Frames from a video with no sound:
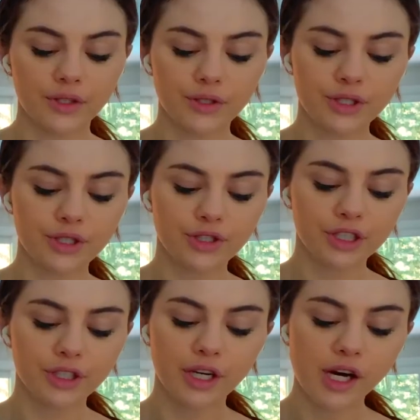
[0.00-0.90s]
There's a
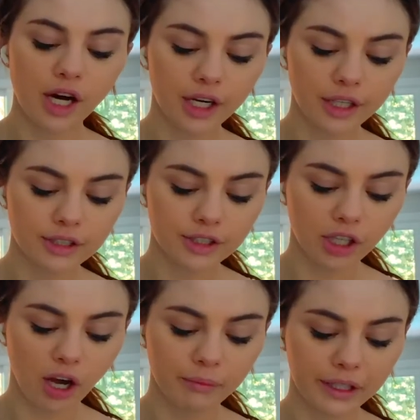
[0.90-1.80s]
trick that Hung
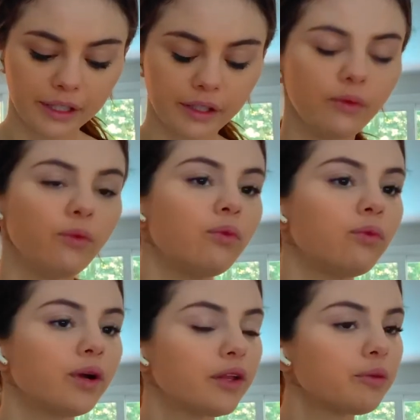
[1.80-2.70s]
taught me
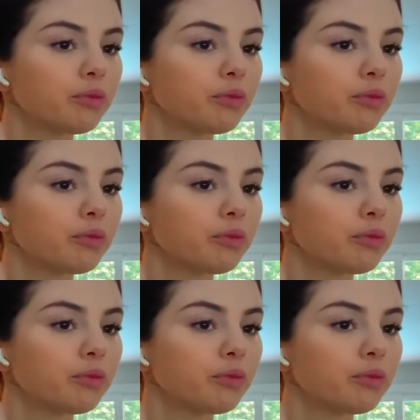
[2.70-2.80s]
with